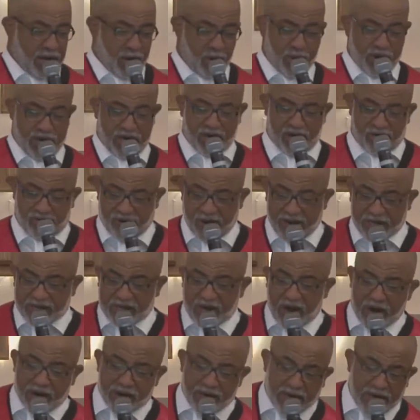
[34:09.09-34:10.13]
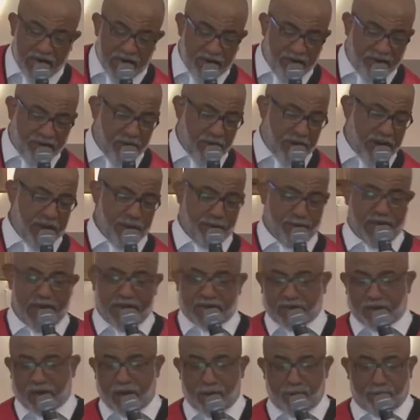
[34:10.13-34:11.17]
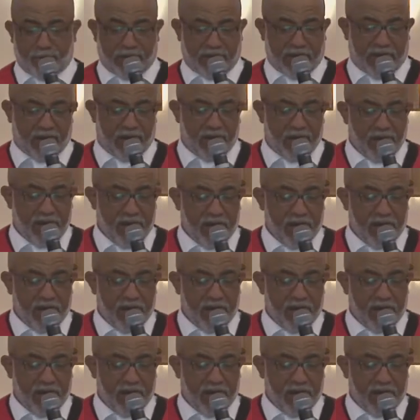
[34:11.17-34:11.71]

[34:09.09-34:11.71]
We confess our need for Him, that's humbling.